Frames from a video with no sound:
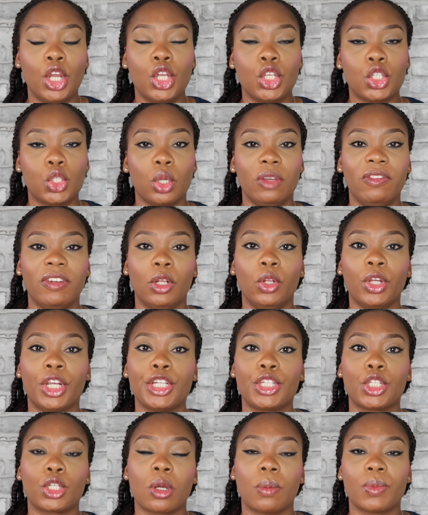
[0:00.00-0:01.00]
So if you're
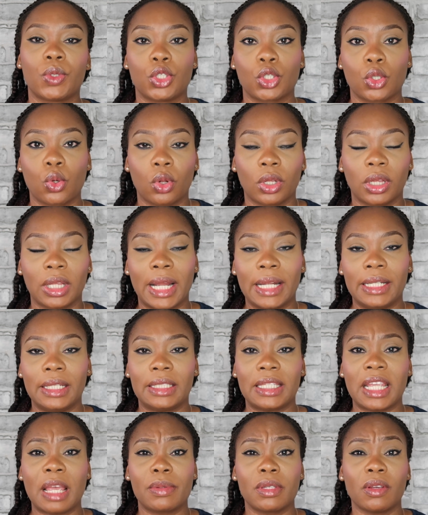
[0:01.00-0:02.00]
looking to come to Scotland, the
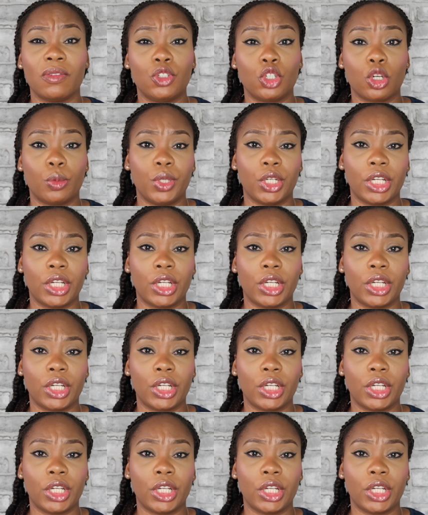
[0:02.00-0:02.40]
types of job